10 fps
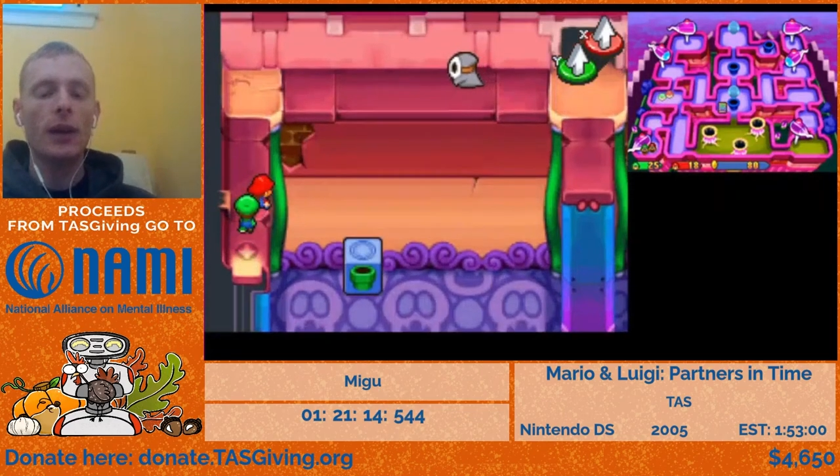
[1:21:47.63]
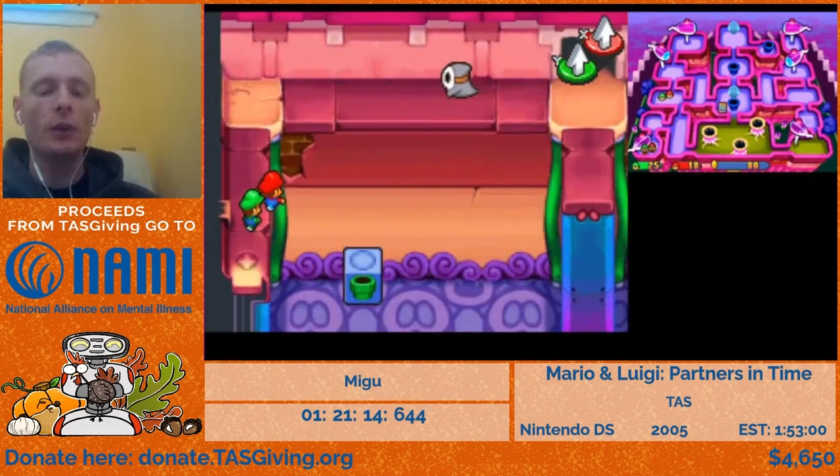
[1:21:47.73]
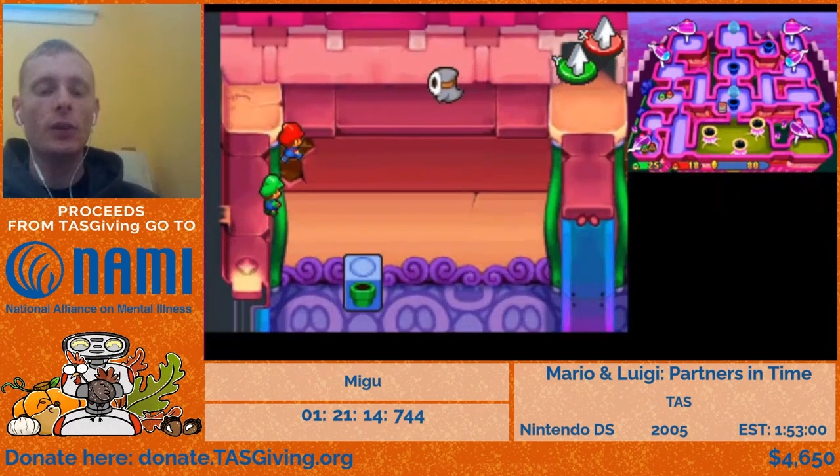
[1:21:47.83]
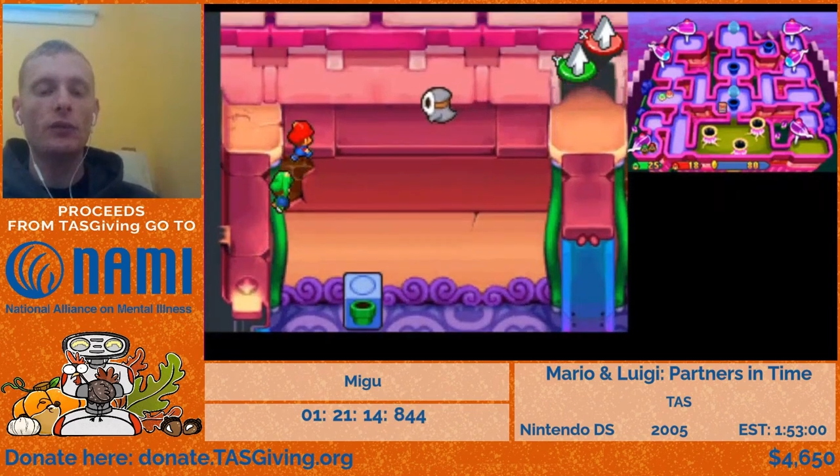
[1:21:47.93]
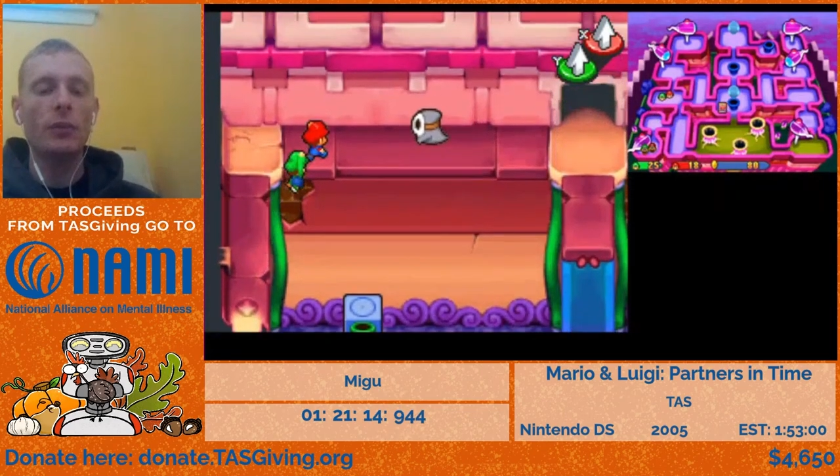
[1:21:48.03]

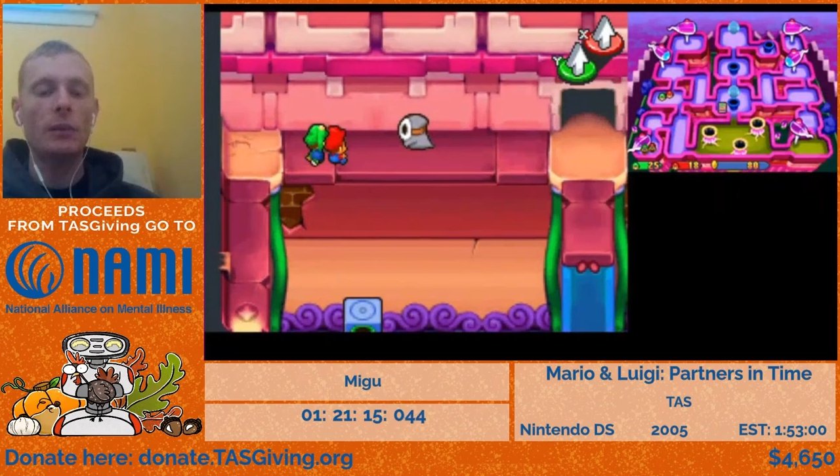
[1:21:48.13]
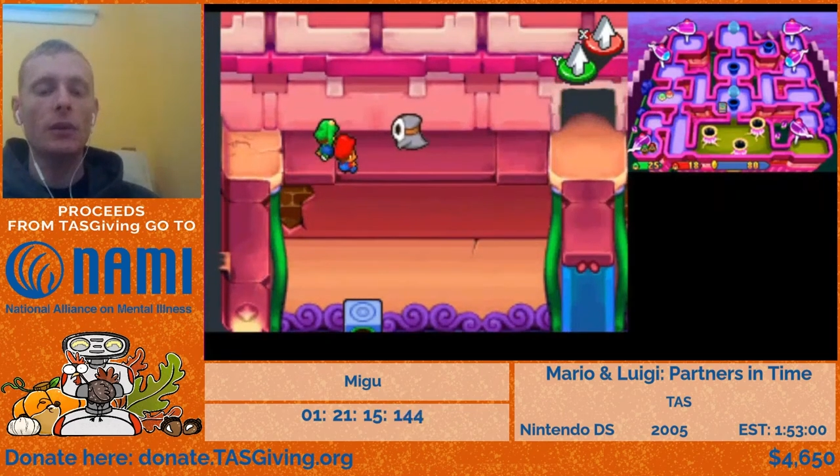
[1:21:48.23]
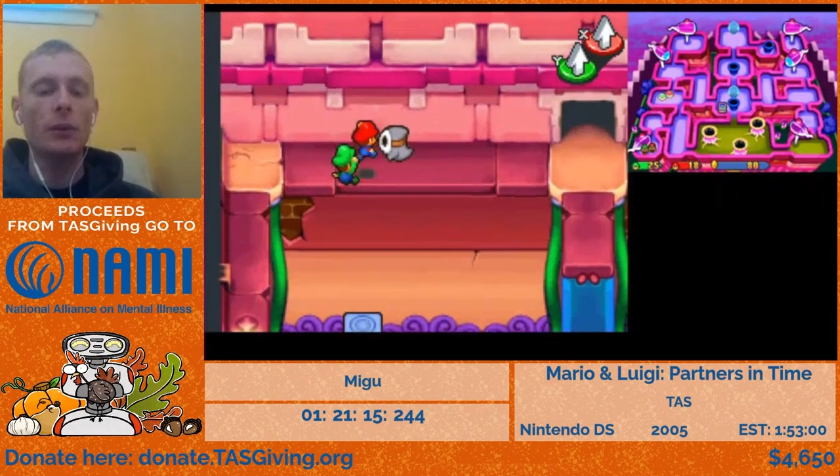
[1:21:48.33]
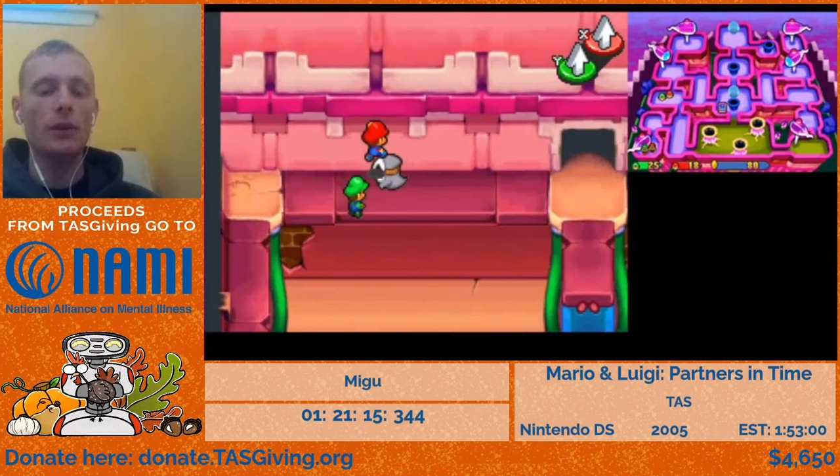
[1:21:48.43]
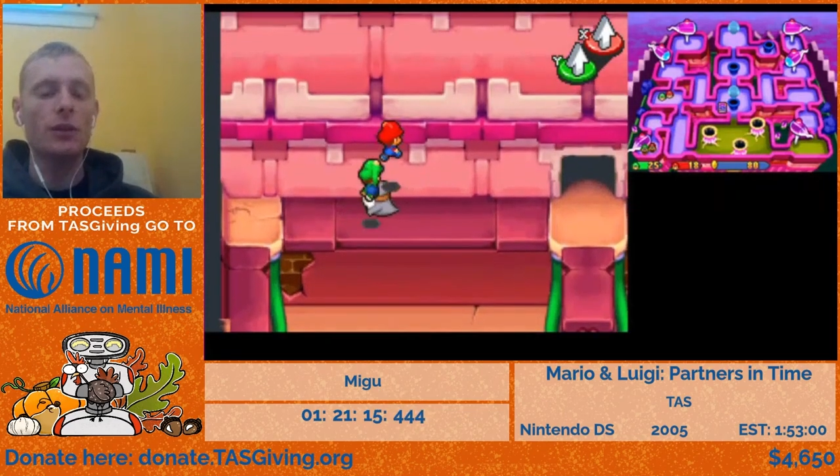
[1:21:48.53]
and one for
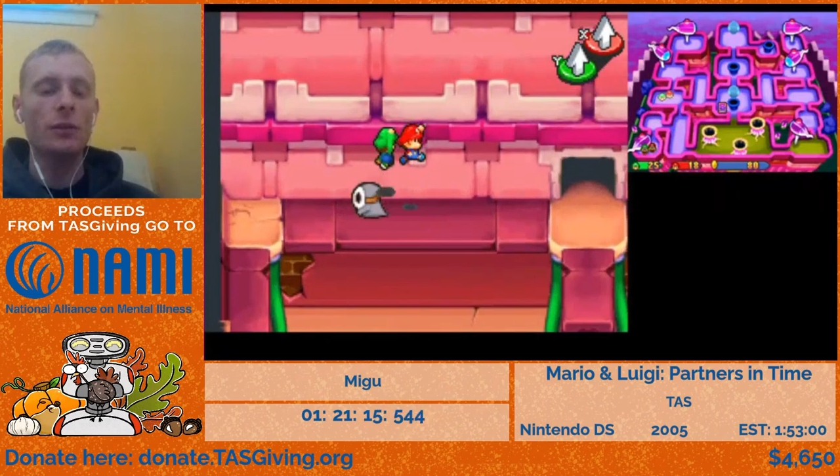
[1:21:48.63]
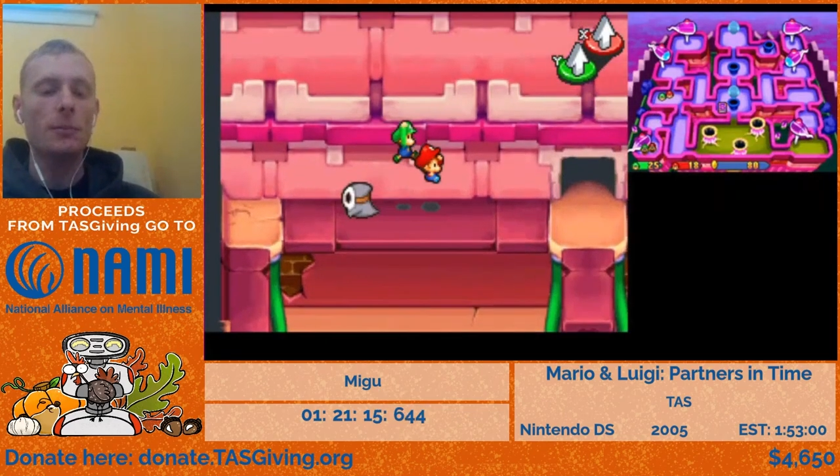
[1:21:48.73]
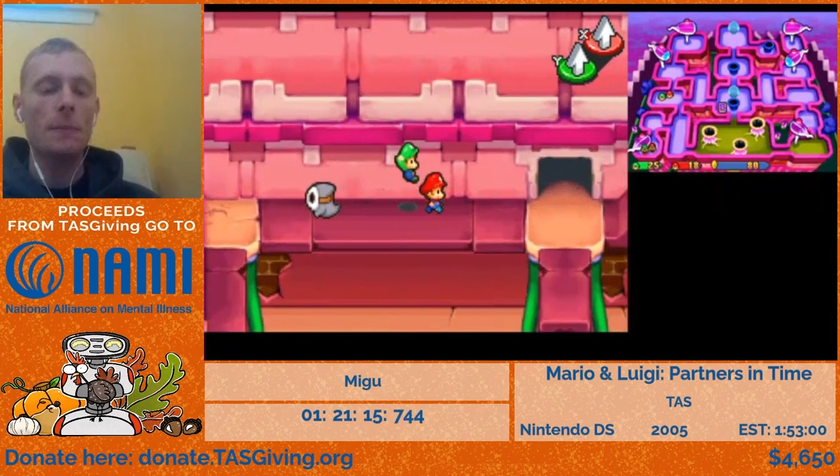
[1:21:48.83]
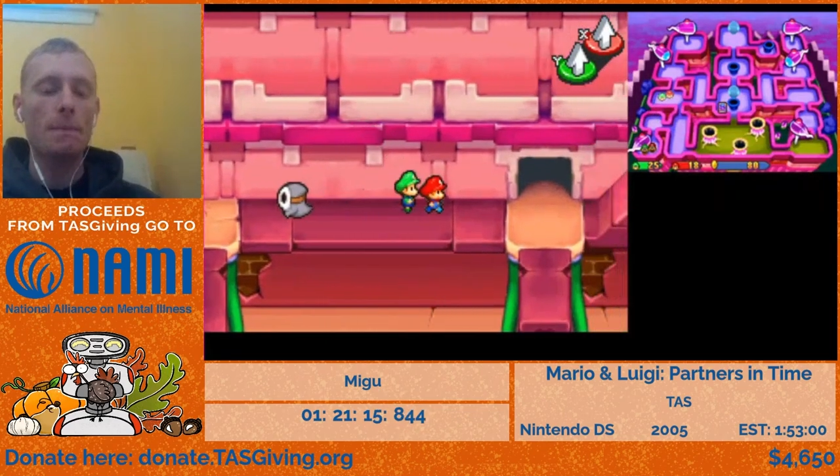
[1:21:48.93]
Baby Luigi.